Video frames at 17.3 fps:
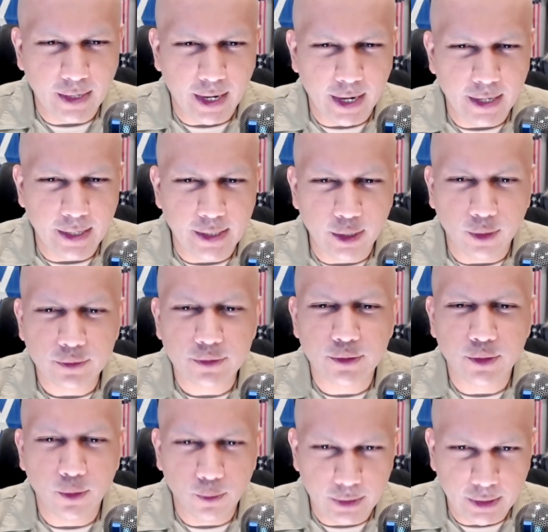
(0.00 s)
And he
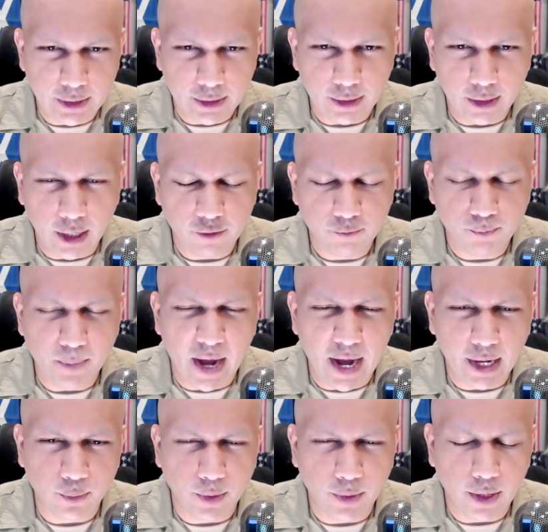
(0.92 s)
also did a lot of
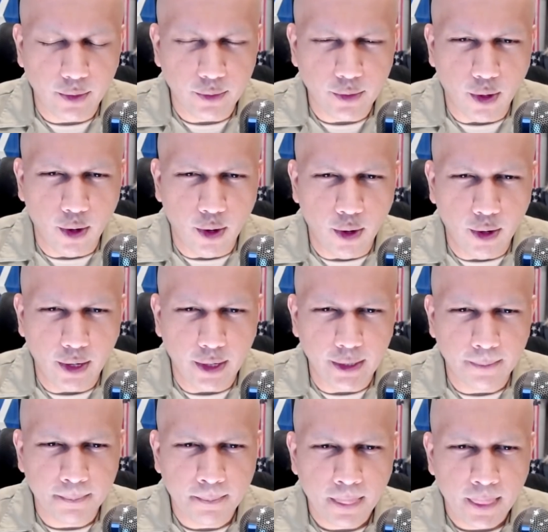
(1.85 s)
background
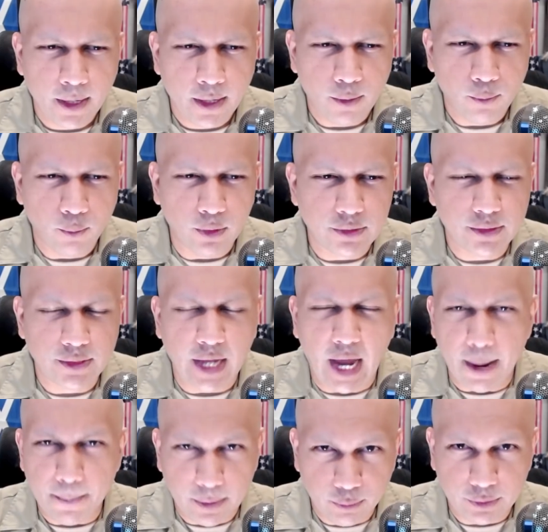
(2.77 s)
on what's
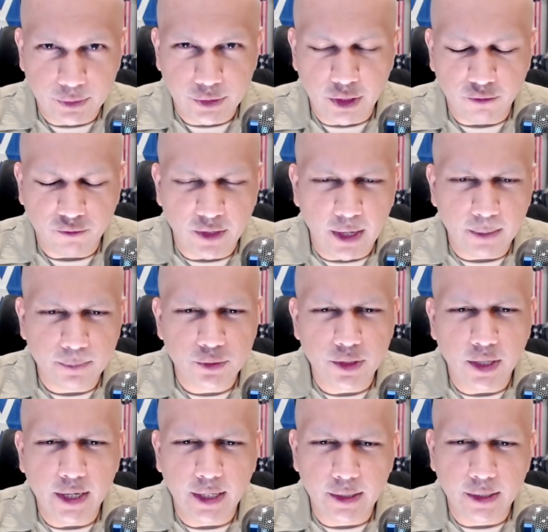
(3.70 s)
happened with Jeffrey
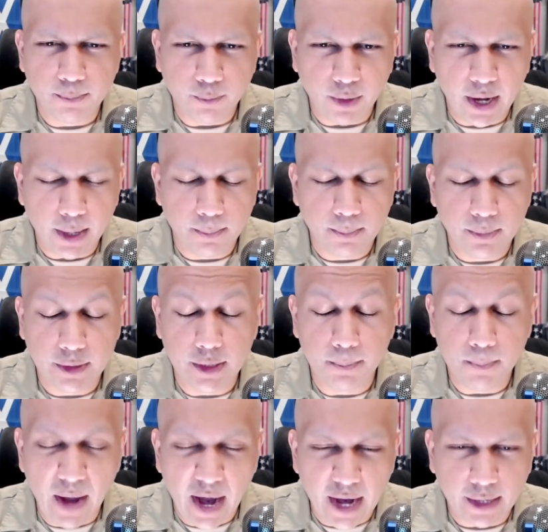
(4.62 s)
Epstein and the
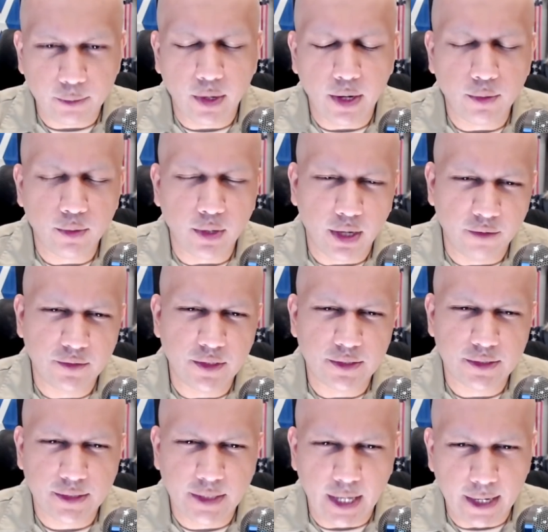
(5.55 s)
background of
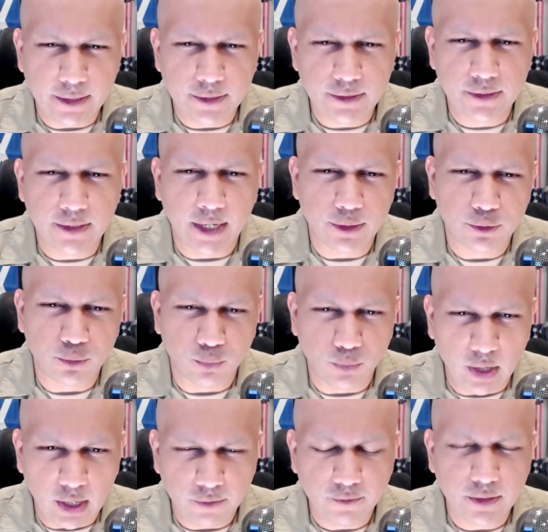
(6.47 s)
this case that is
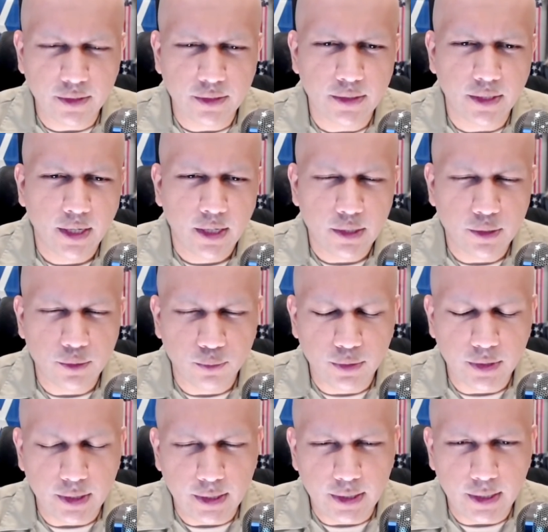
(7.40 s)
relevant to
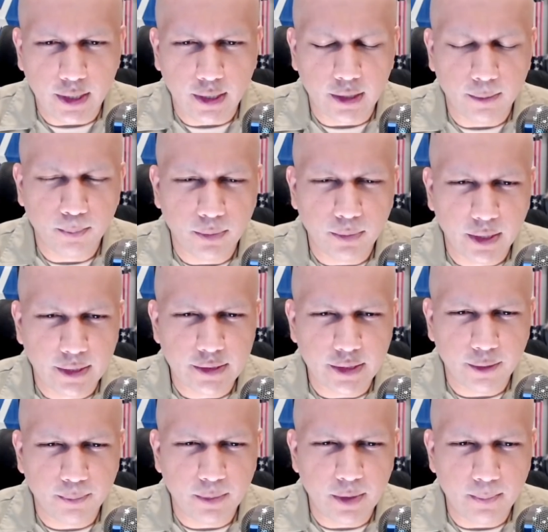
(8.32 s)
the complaints
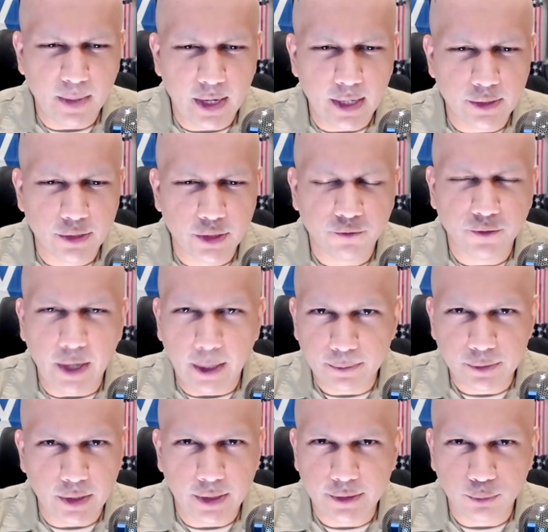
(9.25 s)
that have been made. Jeffrey
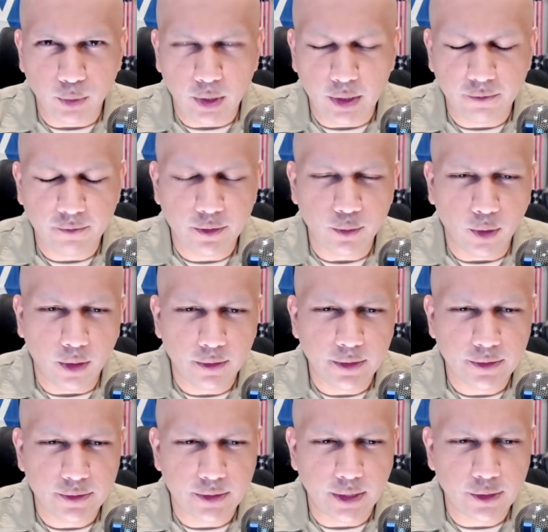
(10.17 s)
Epstein is relevant to all
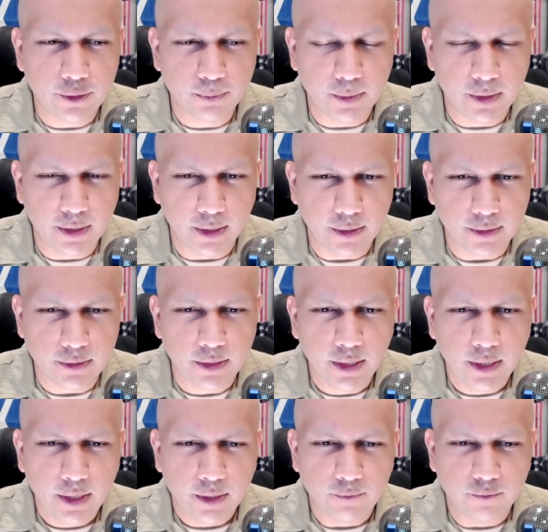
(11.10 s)
these things because
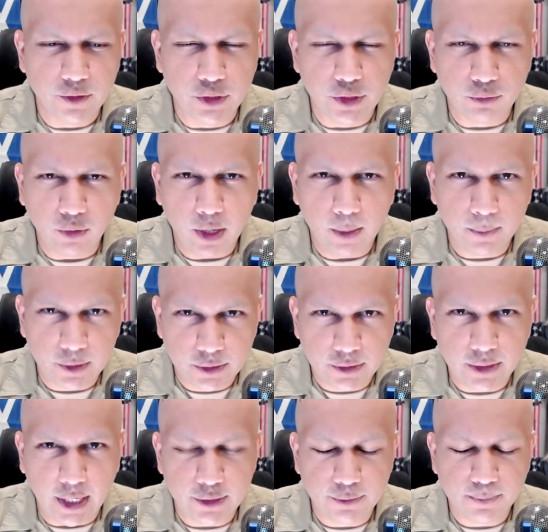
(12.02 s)
Virginia Roberts
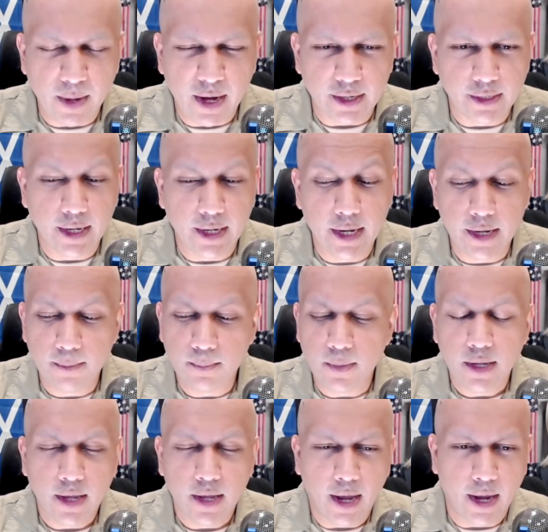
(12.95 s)
ties back to him
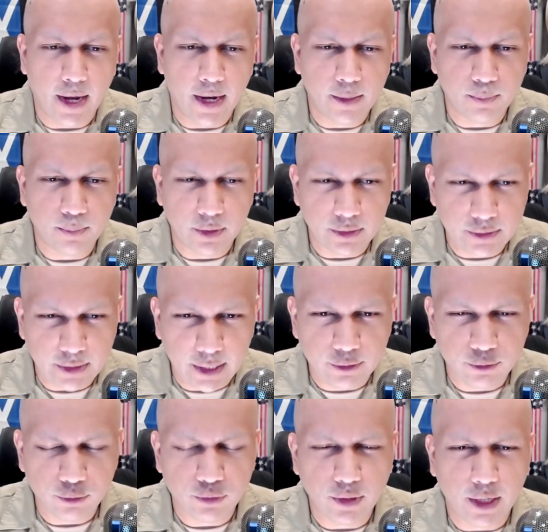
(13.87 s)
and Prince
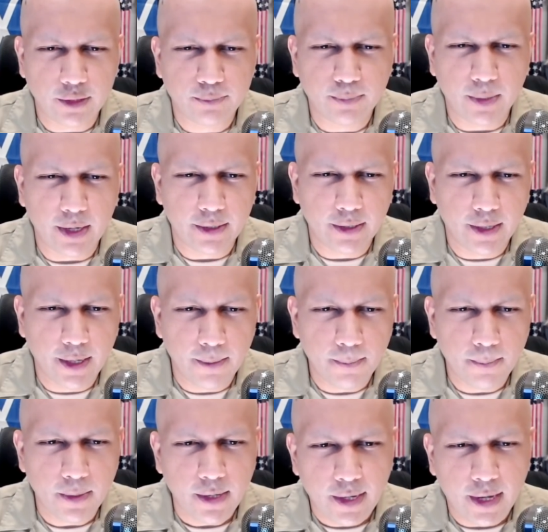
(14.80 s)
Andrew ties back to
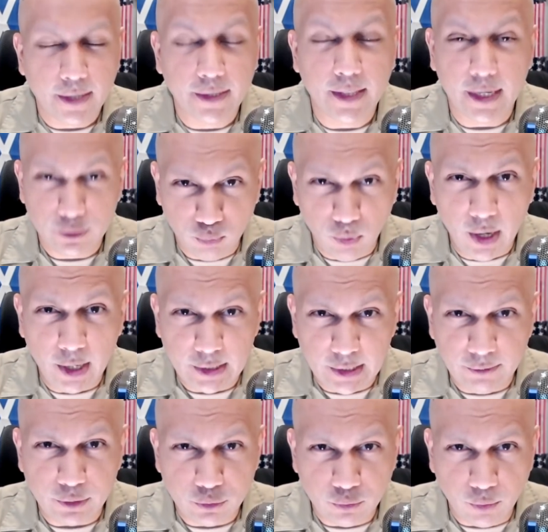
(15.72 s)
him, and that's why
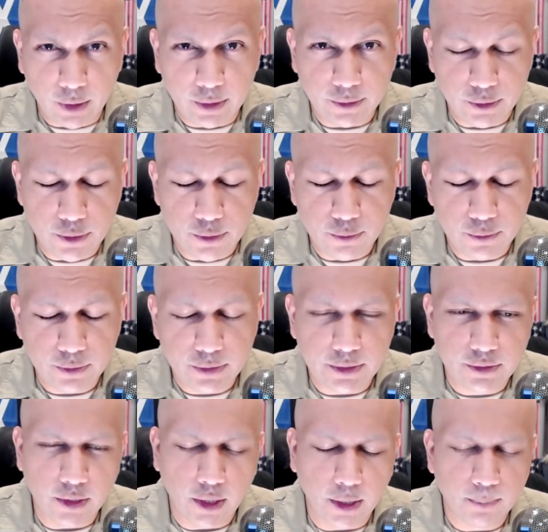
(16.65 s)
they were trying to use
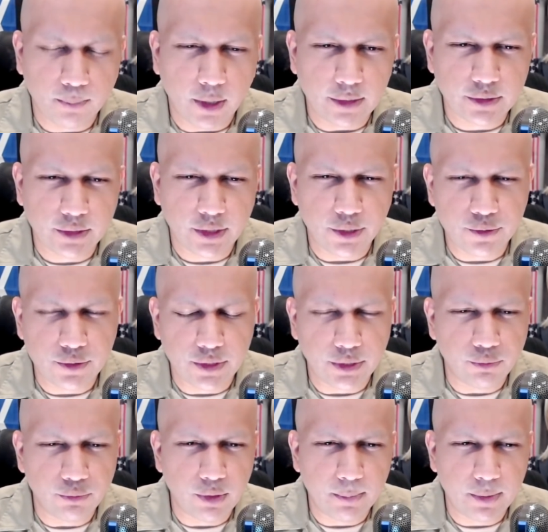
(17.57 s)
this non-prosecution
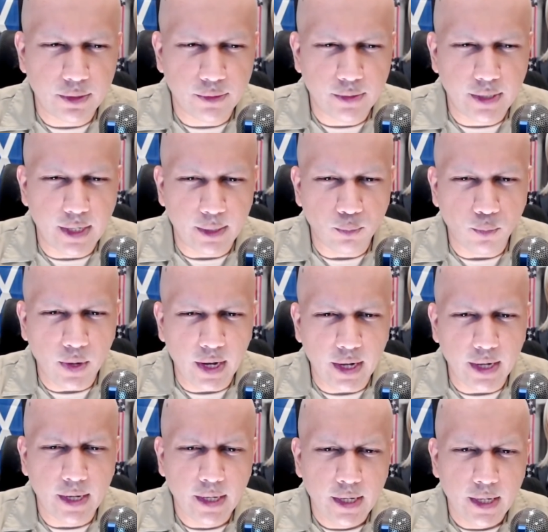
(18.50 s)
agreement to get
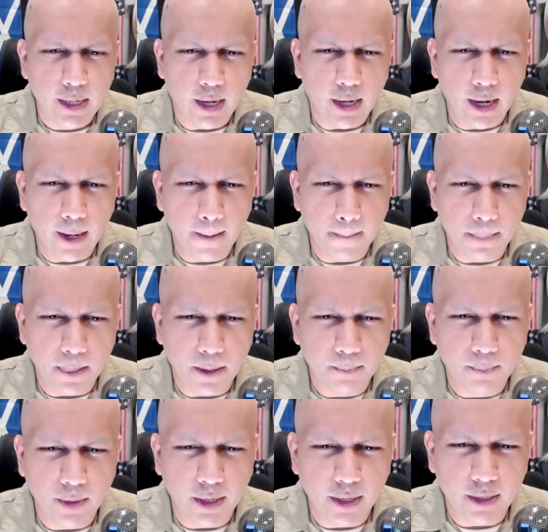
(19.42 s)
away.
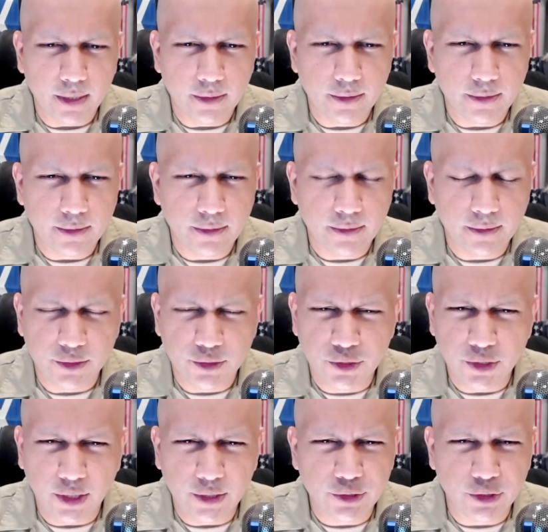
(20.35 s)
But the
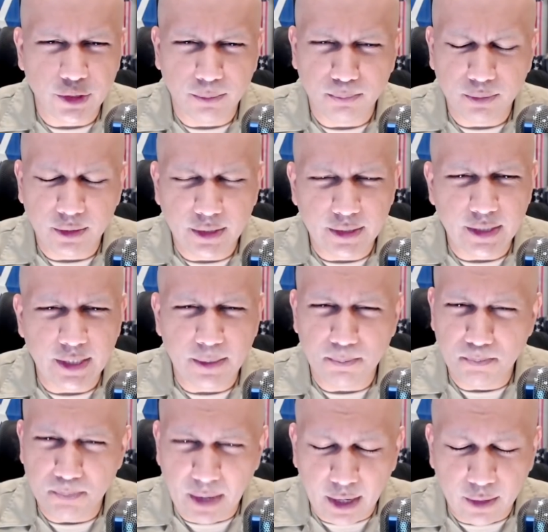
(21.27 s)
judge completely
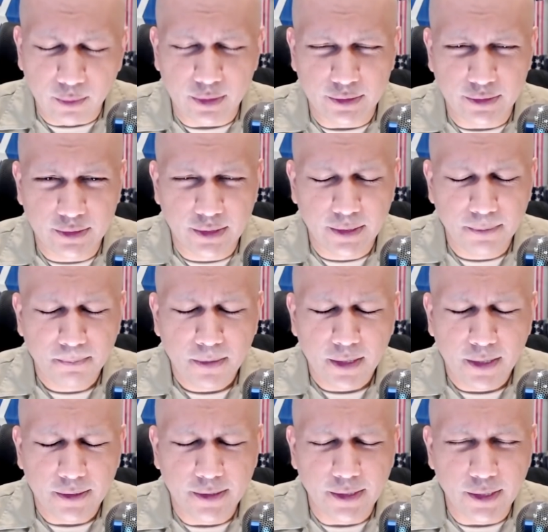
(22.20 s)
embarrassed
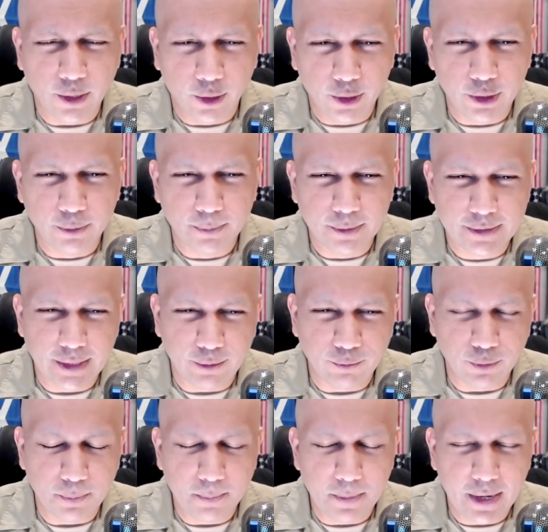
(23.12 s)
the arguments that
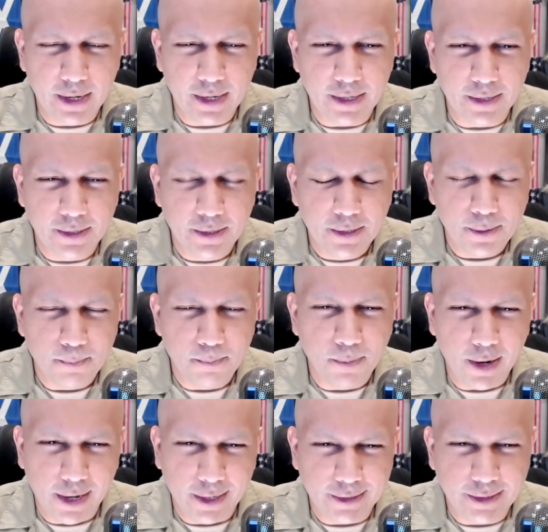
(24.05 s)
were made
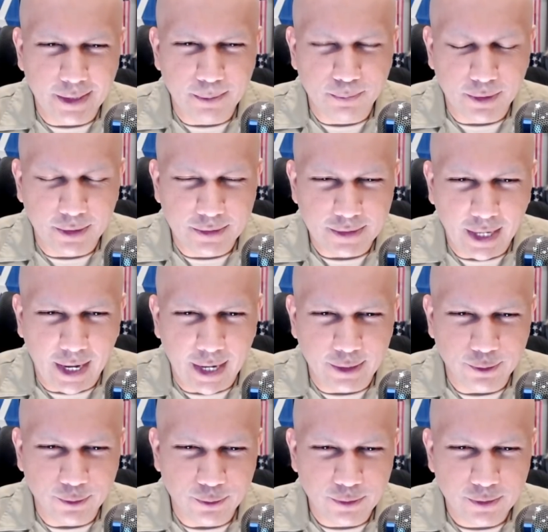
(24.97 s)
by the Prince
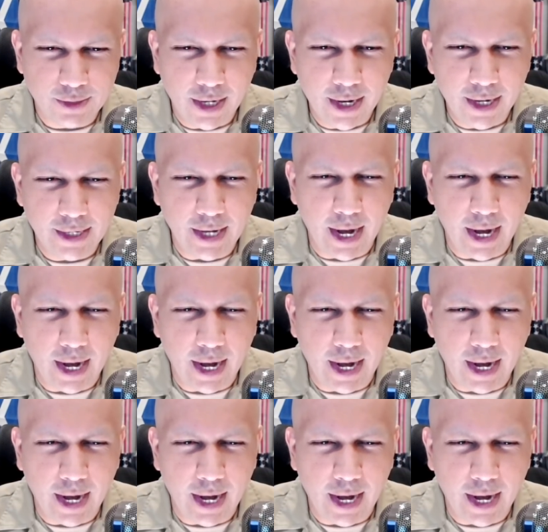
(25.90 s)
Andrew side.